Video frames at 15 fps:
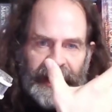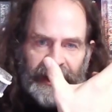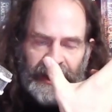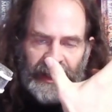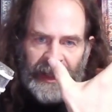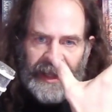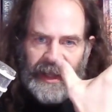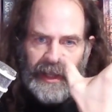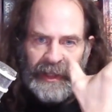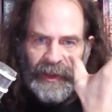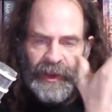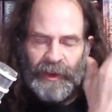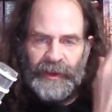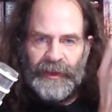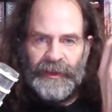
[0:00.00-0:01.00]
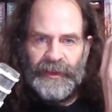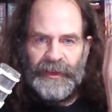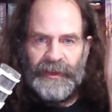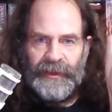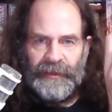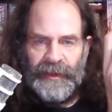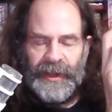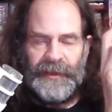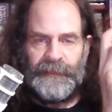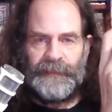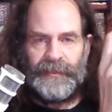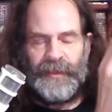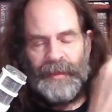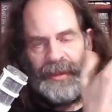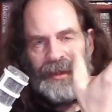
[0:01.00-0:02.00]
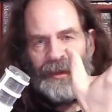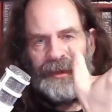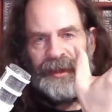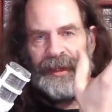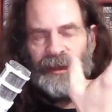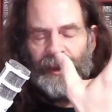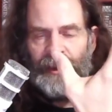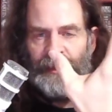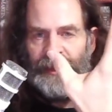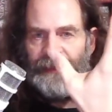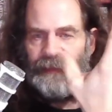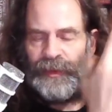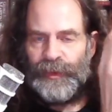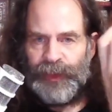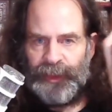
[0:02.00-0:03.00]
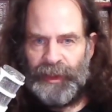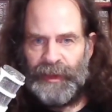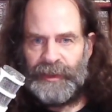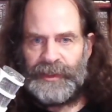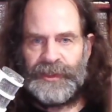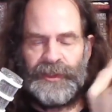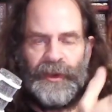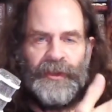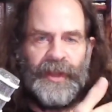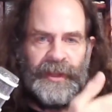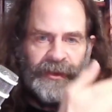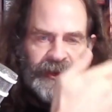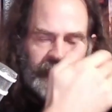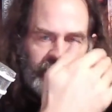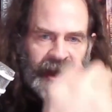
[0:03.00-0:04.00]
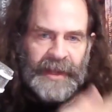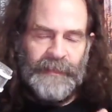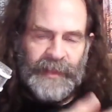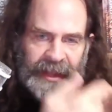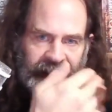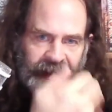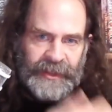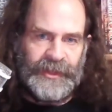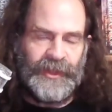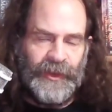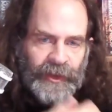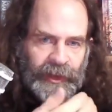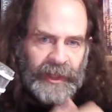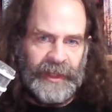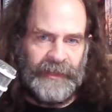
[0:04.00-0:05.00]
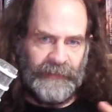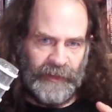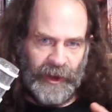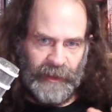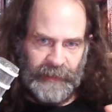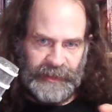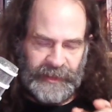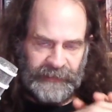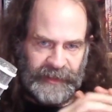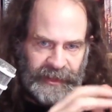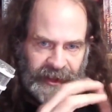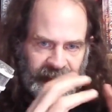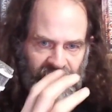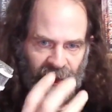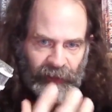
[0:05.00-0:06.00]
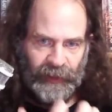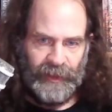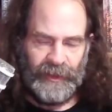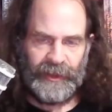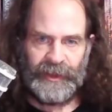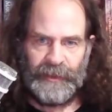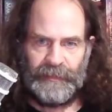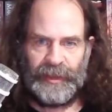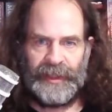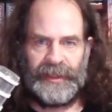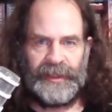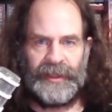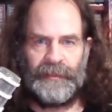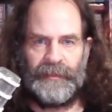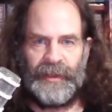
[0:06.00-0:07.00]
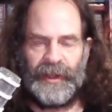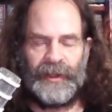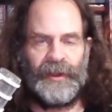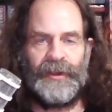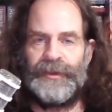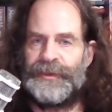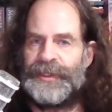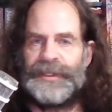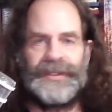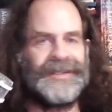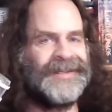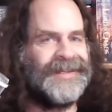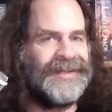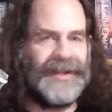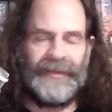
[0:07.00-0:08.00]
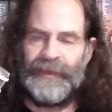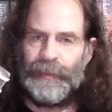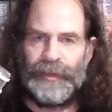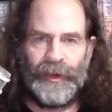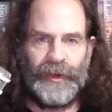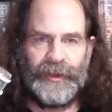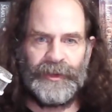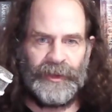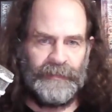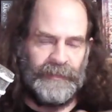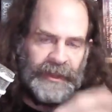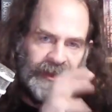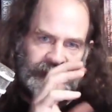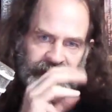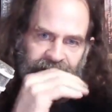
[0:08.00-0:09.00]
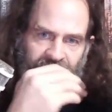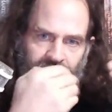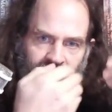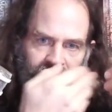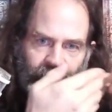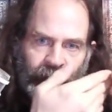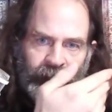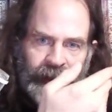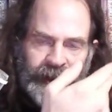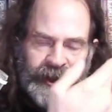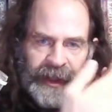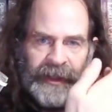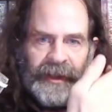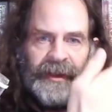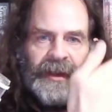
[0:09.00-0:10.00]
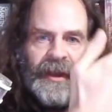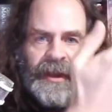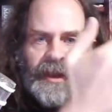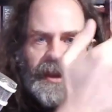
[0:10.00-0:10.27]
like a little airlock, right? I mean, not an airlock, but a fluid lock, so that you keep the internal environment of the cell completely enclosed. It is never broken because of that merging